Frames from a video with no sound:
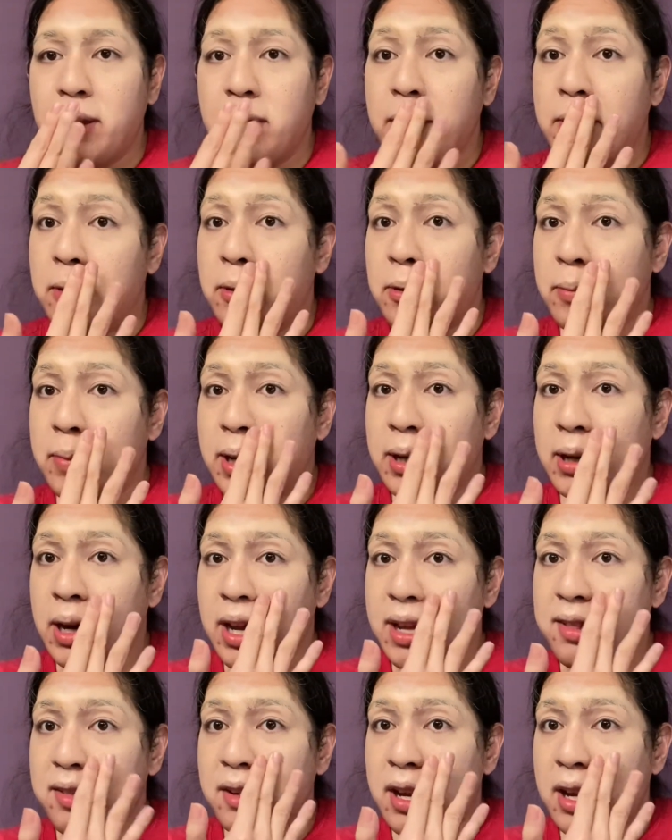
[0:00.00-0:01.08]
oh my god,
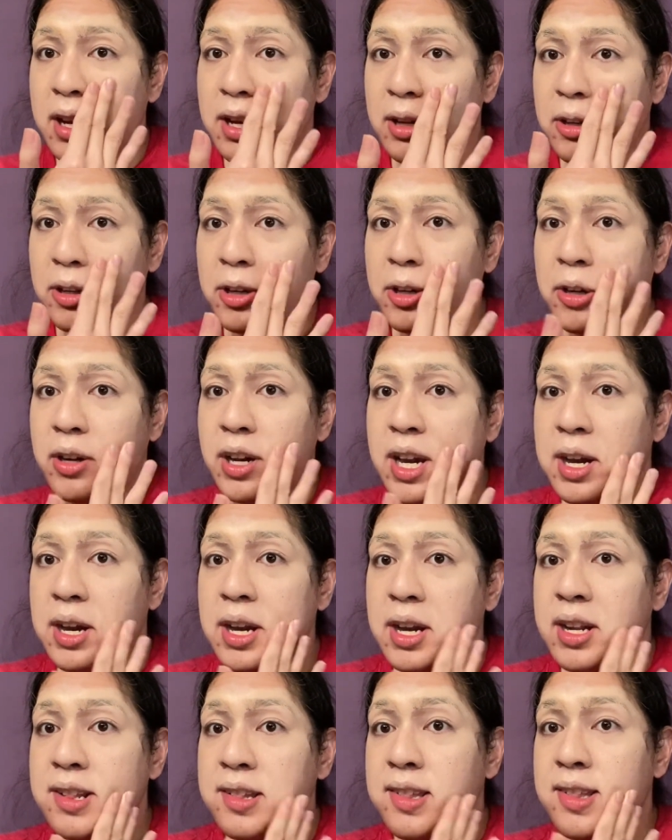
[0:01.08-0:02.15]
it's getting
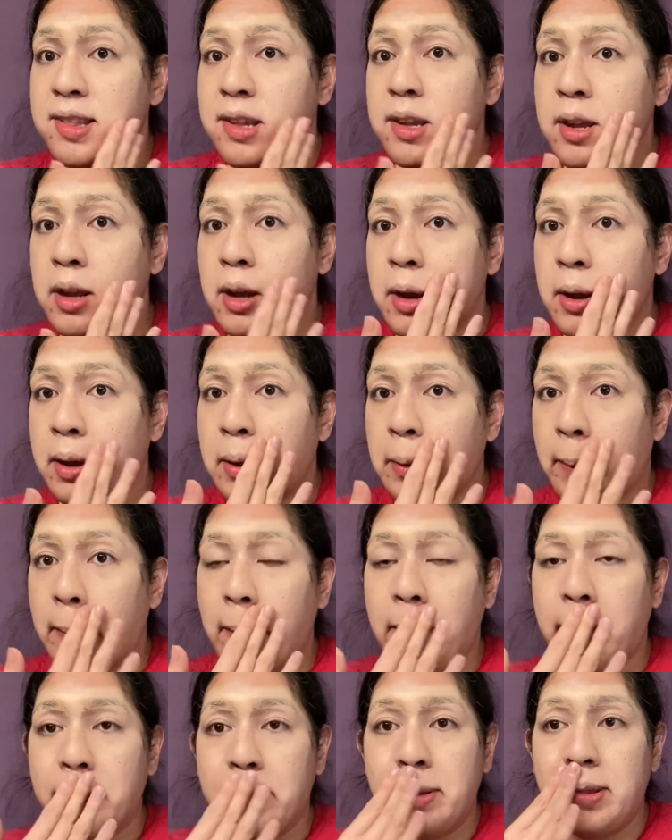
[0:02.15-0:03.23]
crazy.
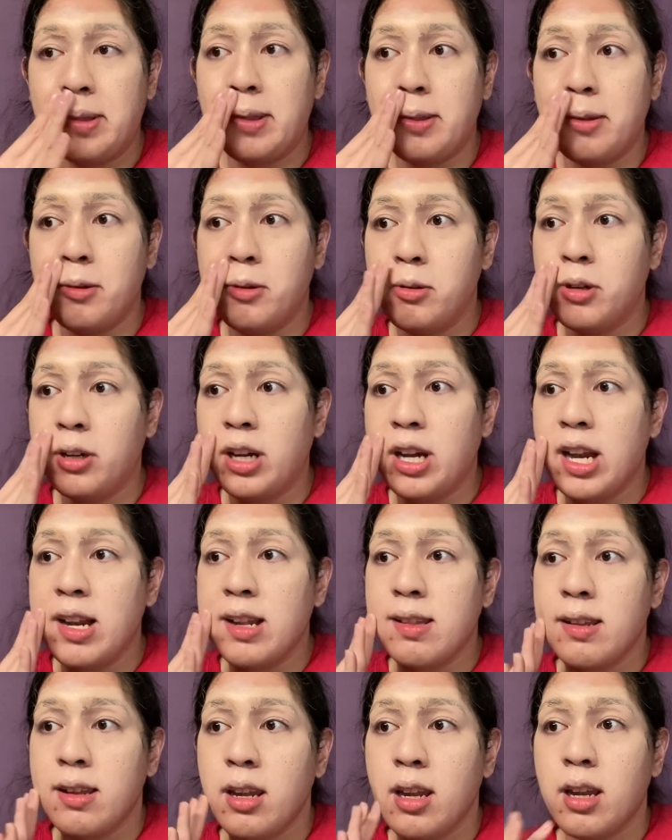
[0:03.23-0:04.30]
So
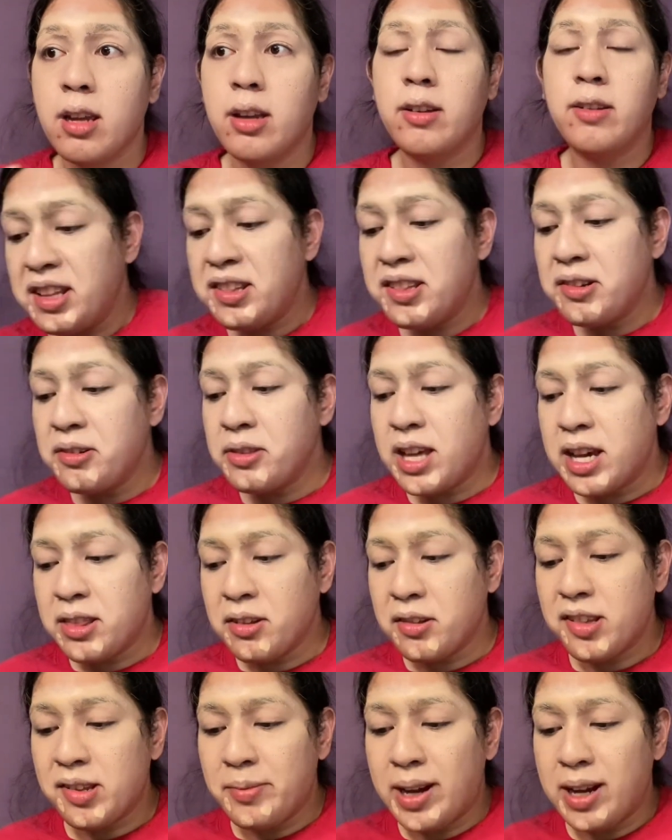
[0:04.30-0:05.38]
crazy. And so
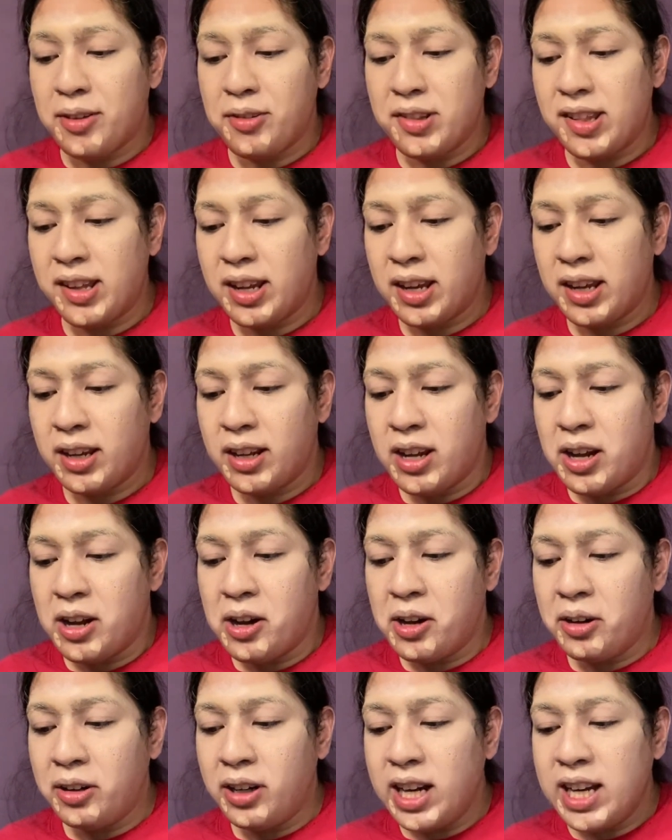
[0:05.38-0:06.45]
Datuk Samanga was like,
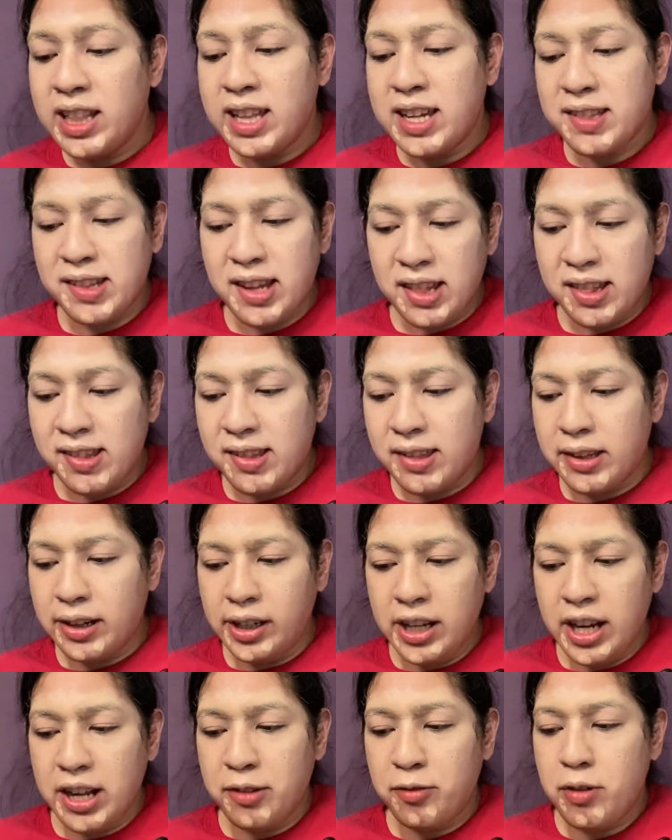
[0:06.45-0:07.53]
alright, let's get
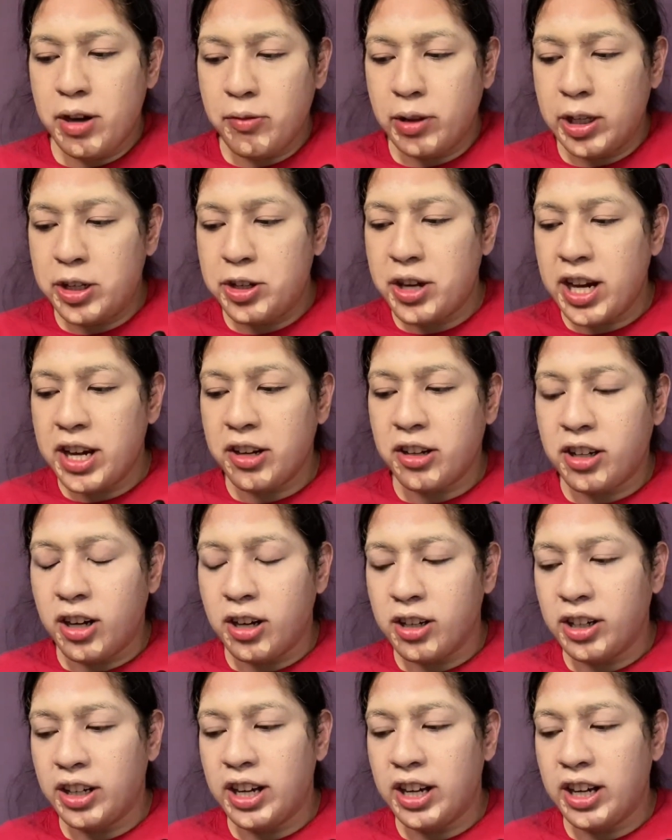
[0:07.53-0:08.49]
started. We will try to conquer